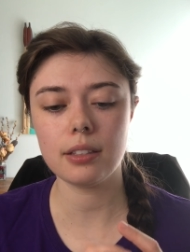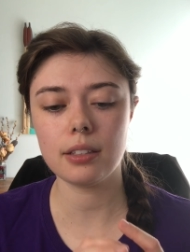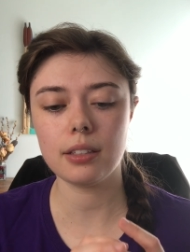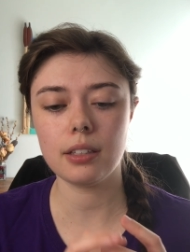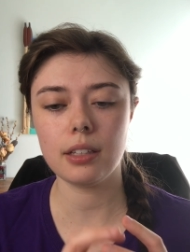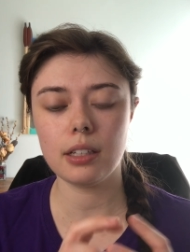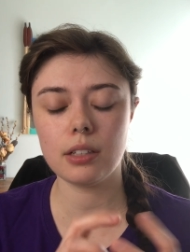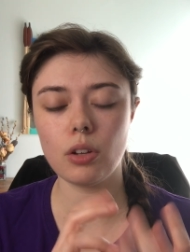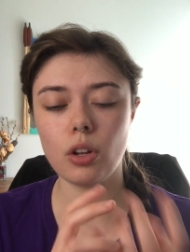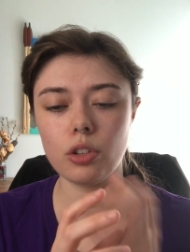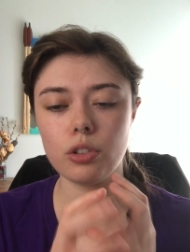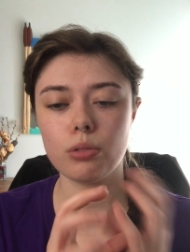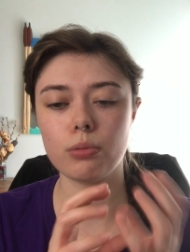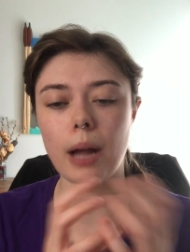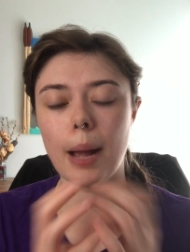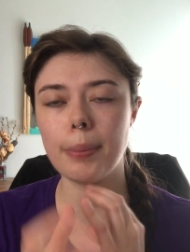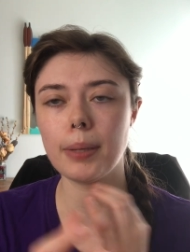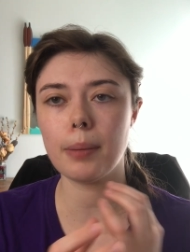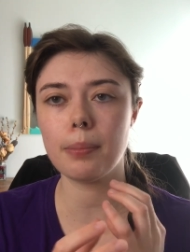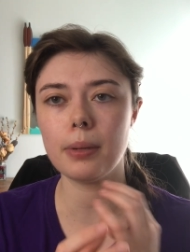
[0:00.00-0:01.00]
it's also
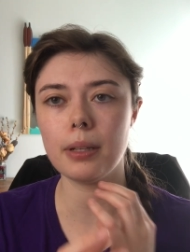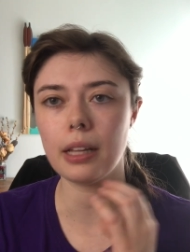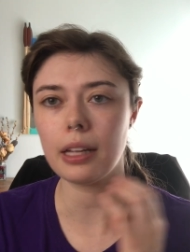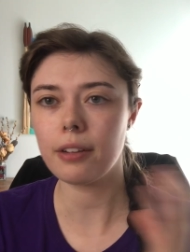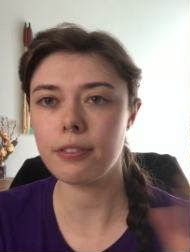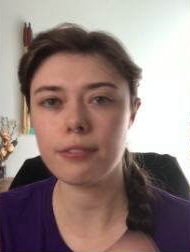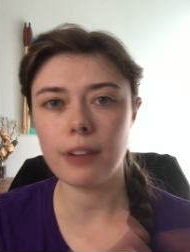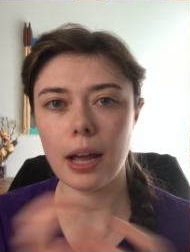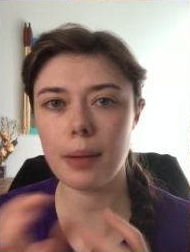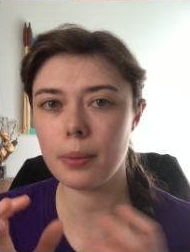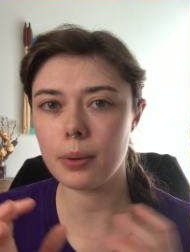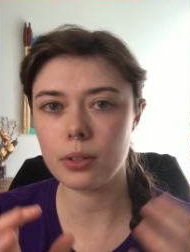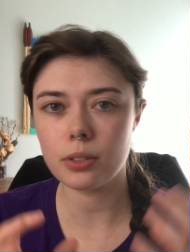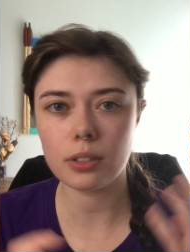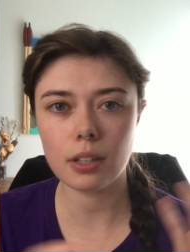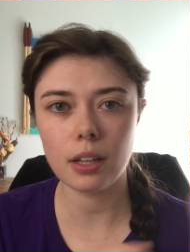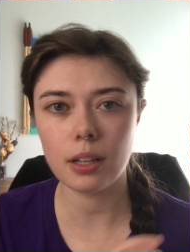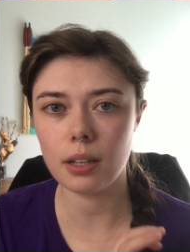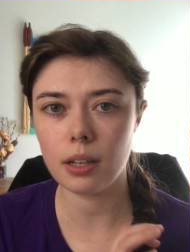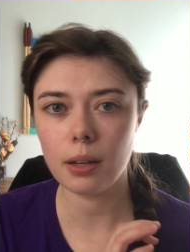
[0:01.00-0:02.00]
wrapped up in like fibers
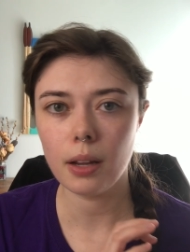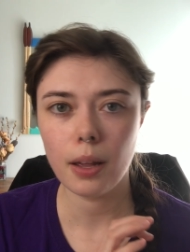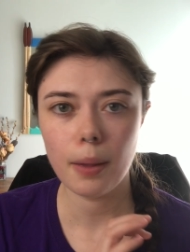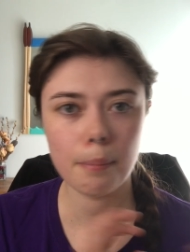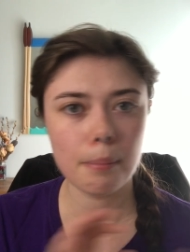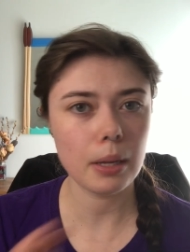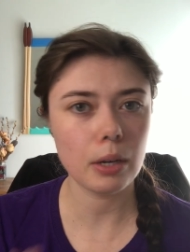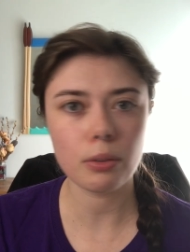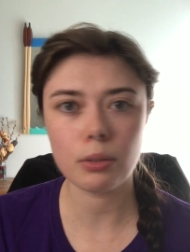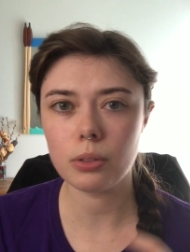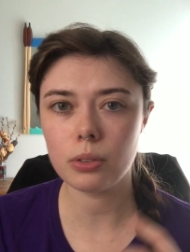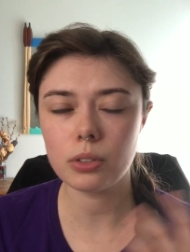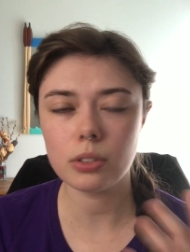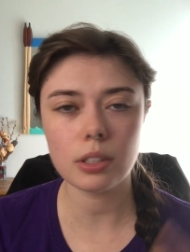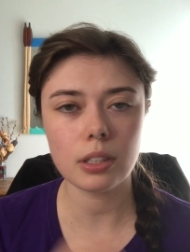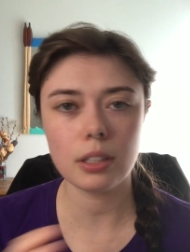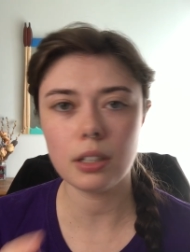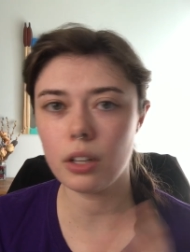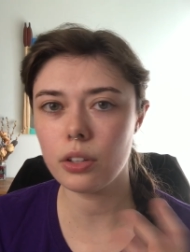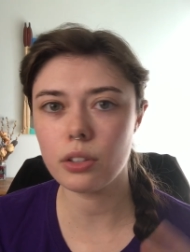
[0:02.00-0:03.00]
and minerals
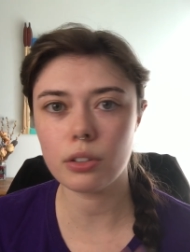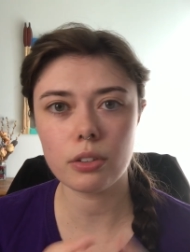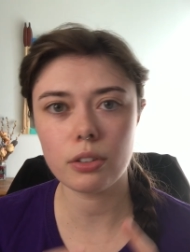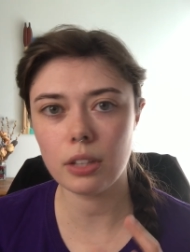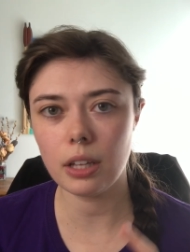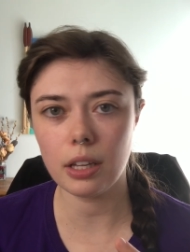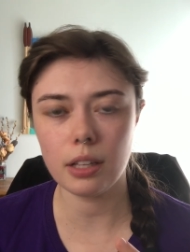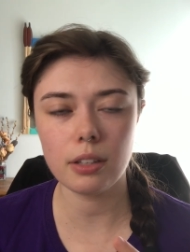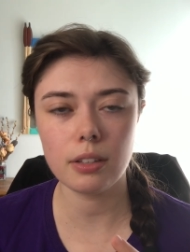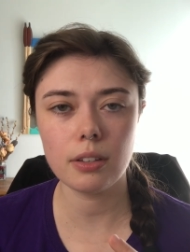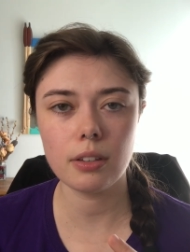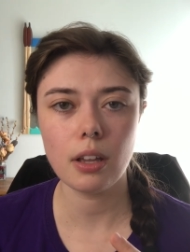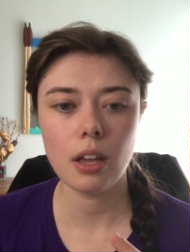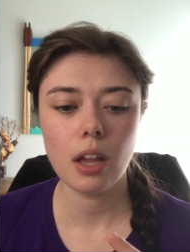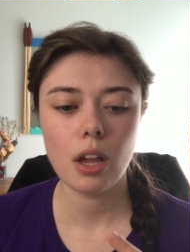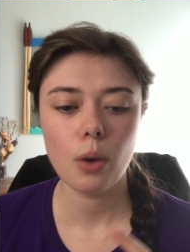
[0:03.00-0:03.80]
and other things,